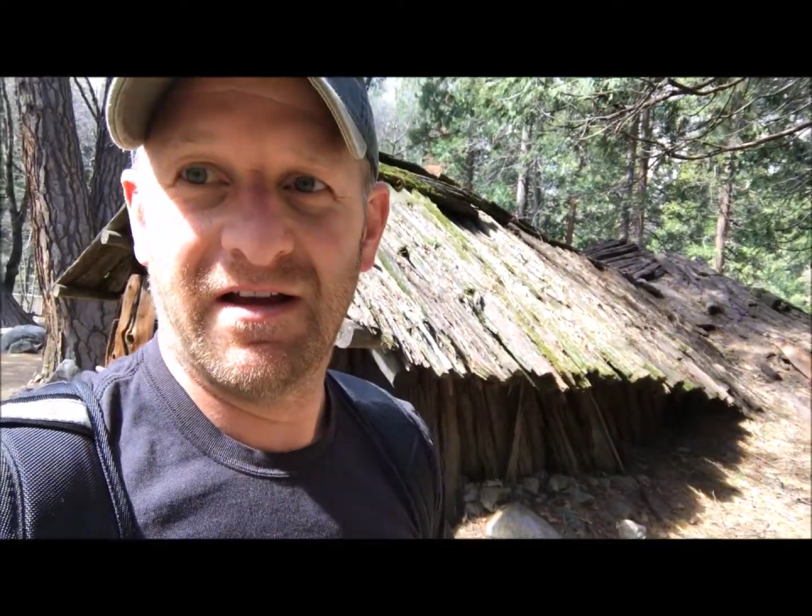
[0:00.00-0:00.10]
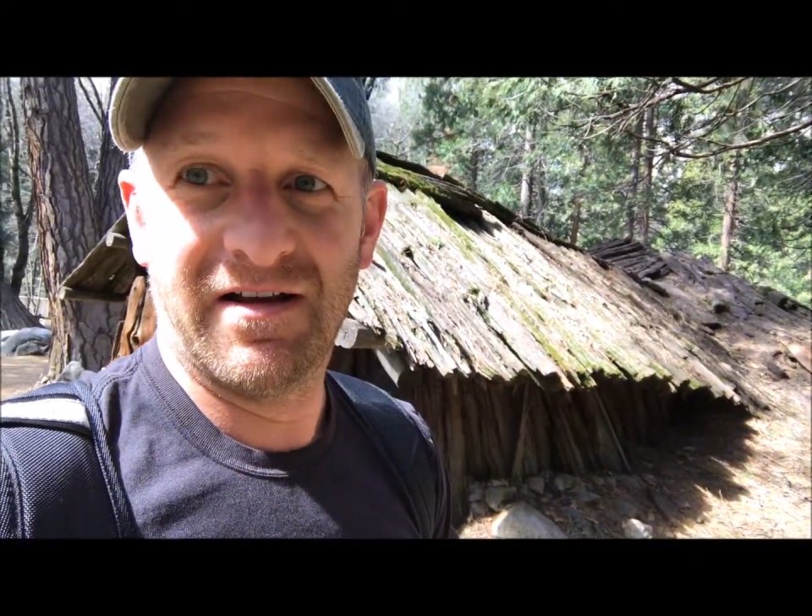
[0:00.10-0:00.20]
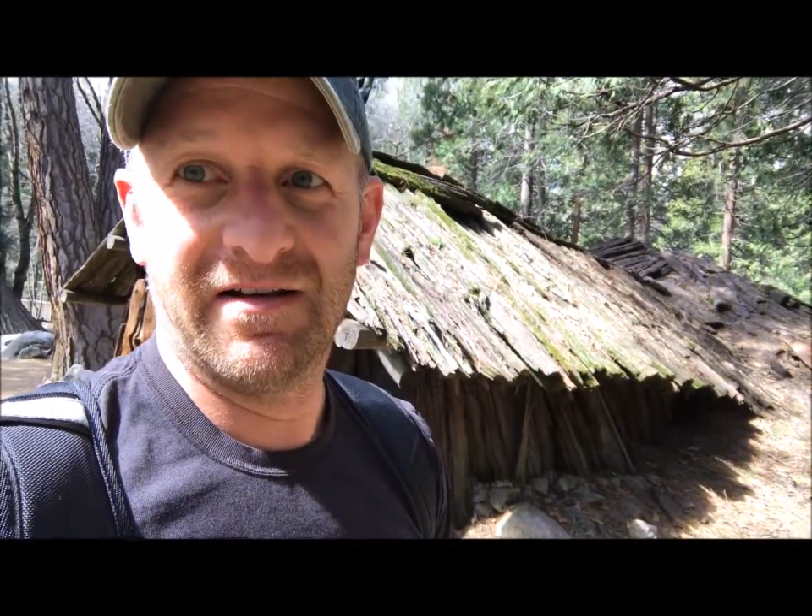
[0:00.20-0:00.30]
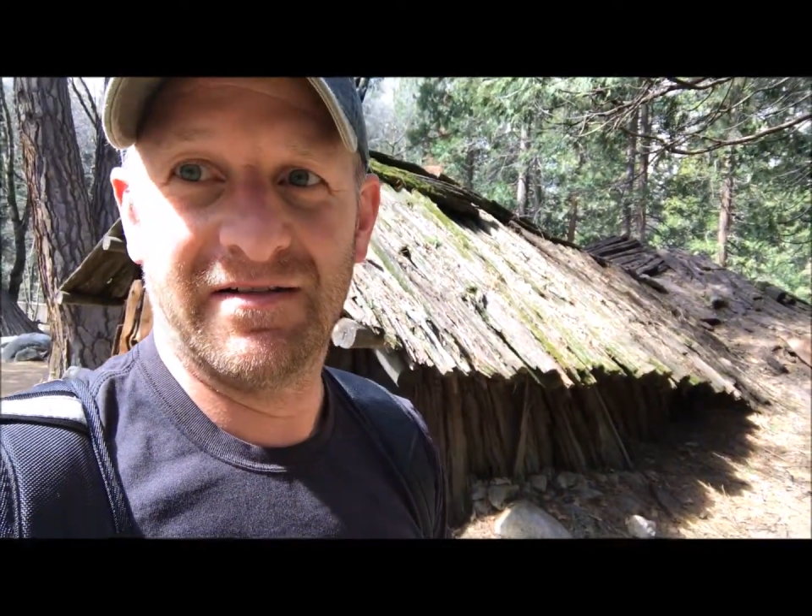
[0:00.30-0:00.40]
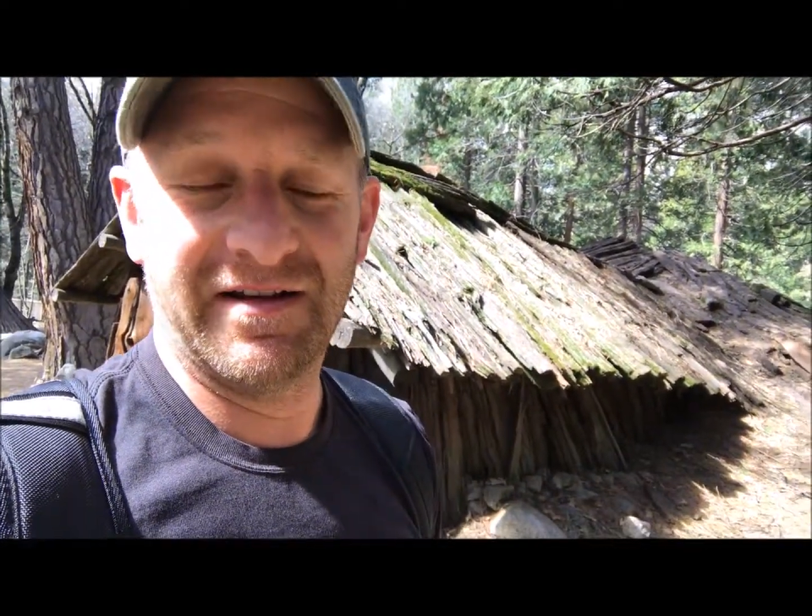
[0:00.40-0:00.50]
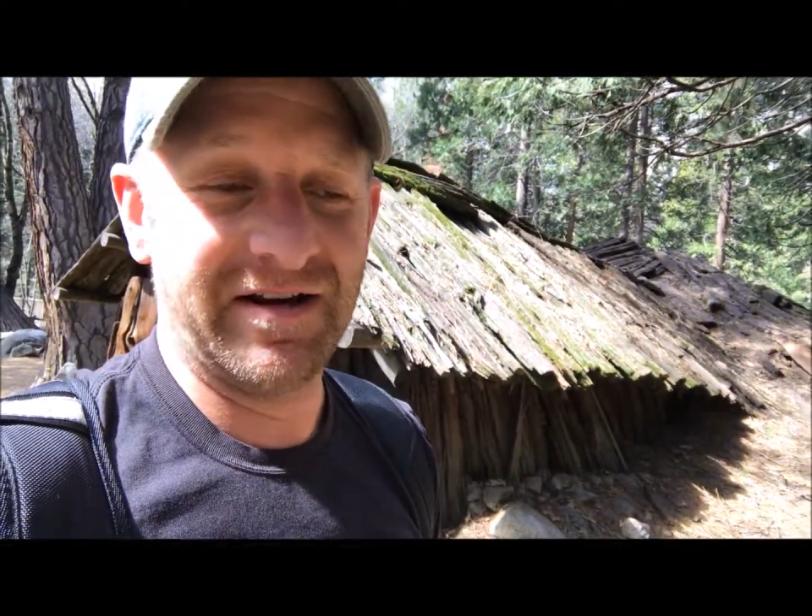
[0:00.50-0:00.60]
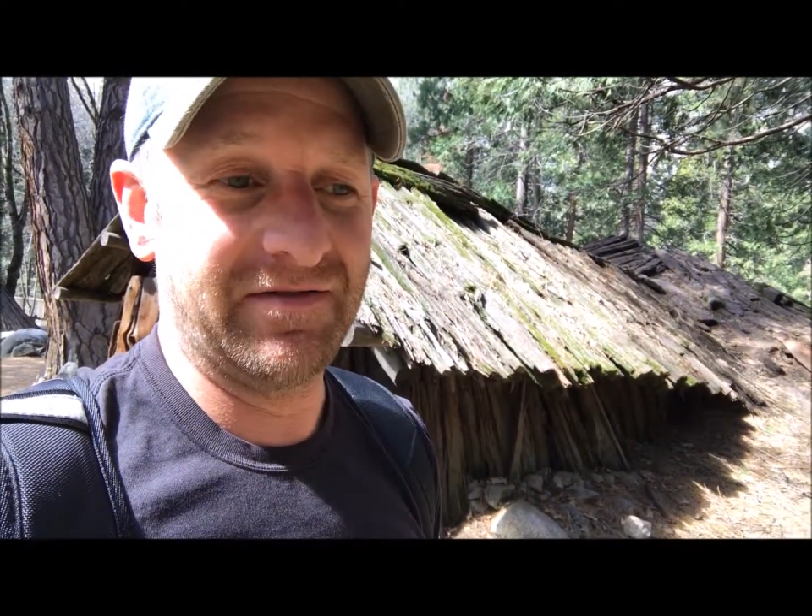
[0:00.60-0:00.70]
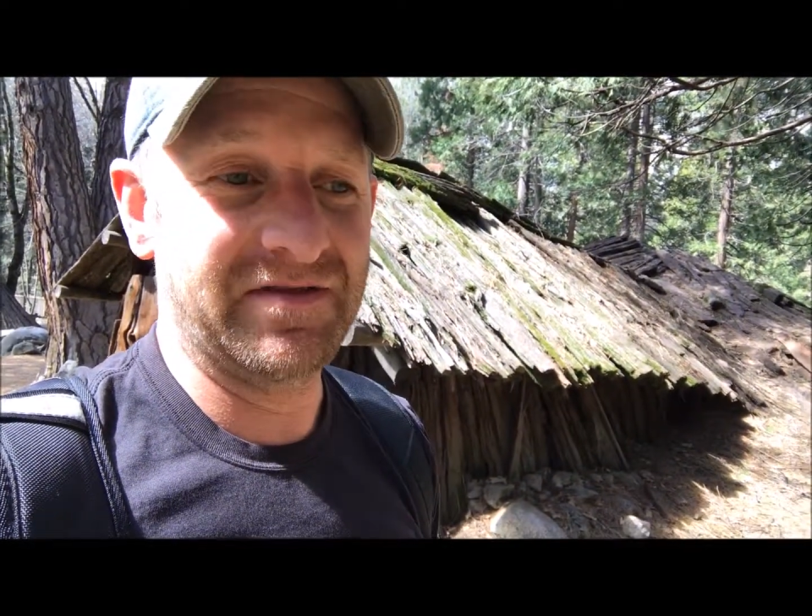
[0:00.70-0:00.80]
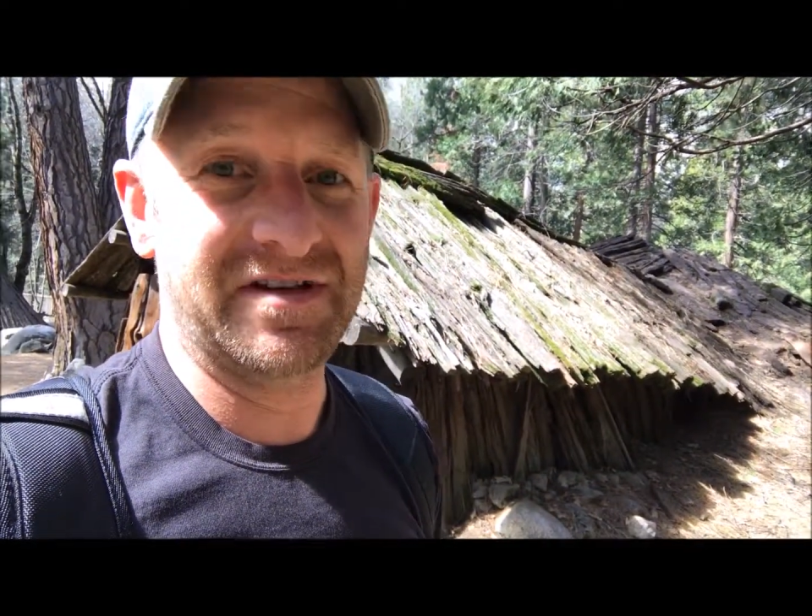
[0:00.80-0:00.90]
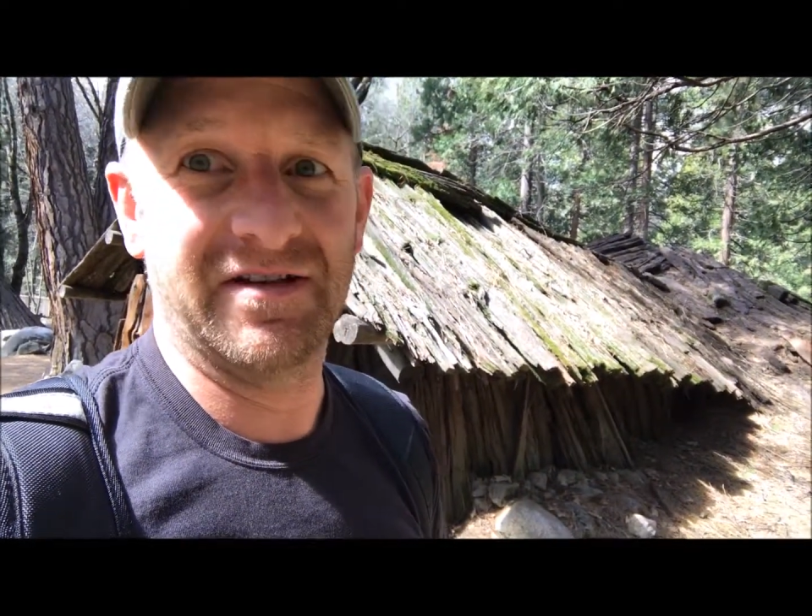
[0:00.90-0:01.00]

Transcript: natives